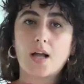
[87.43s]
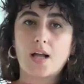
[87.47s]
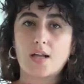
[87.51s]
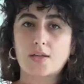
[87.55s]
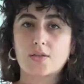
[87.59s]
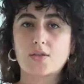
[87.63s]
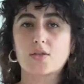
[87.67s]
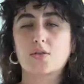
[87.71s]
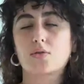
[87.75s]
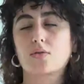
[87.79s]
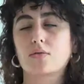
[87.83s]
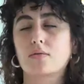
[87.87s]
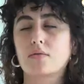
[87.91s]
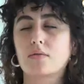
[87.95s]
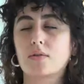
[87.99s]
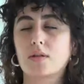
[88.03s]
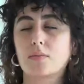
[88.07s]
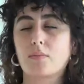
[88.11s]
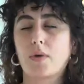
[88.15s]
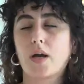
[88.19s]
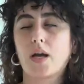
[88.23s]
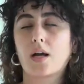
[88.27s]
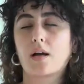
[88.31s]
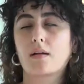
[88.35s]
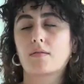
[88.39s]
also to do
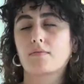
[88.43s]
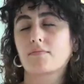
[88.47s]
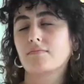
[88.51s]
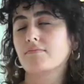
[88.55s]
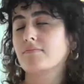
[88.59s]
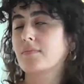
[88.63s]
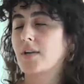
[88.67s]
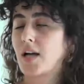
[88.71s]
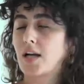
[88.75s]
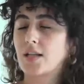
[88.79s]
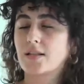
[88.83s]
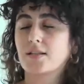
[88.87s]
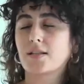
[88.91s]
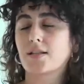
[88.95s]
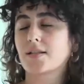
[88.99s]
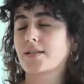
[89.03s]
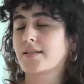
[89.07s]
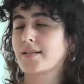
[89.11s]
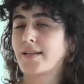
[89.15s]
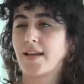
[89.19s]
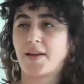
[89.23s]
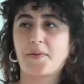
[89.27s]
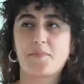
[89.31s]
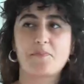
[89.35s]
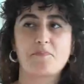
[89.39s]
in my
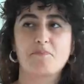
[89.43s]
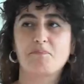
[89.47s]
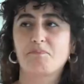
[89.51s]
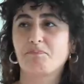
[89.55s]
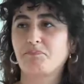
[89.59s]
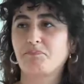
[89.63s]
country same.